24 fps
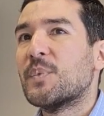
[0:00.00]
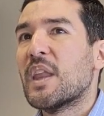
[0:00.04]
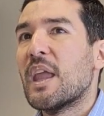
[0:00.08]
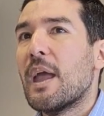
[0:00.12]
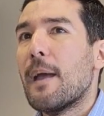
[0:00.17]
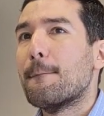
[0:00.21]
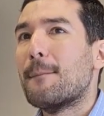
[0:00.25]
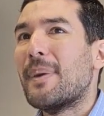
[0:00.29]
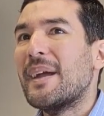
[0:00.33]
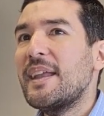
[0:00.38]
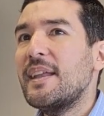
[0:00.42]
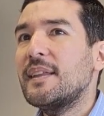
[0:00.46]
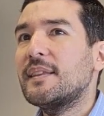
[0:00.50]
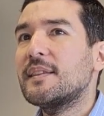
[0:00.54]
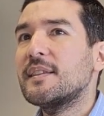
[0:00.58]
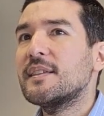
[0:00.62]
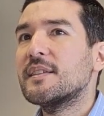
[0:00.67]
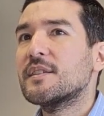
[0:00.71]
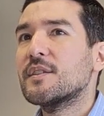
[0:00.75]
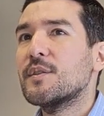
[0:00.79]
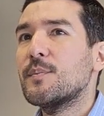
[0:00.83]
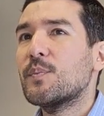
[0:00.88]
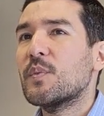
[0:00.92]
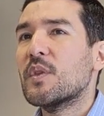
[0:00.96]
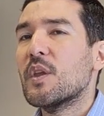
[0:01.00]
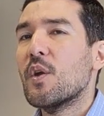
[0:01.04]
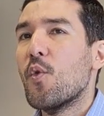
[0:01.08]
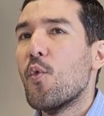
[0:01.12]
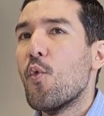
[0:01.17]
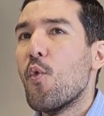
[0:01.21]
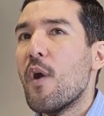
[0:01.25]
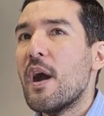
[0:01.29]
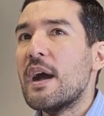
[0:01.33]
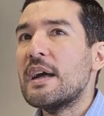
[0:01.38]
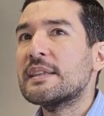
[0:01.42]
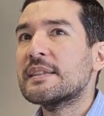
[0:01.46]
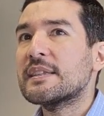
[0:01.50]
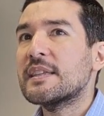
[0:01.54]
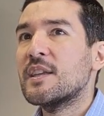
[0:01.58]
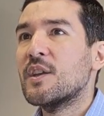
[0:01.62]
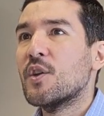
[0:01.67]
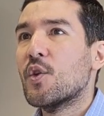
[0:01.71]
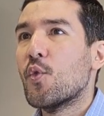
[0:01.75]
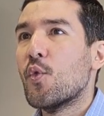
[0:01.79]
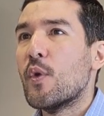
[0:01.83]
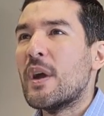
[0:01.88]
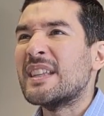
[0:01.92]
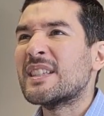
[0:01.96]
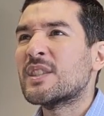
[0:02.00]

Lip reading: Pietism was in quest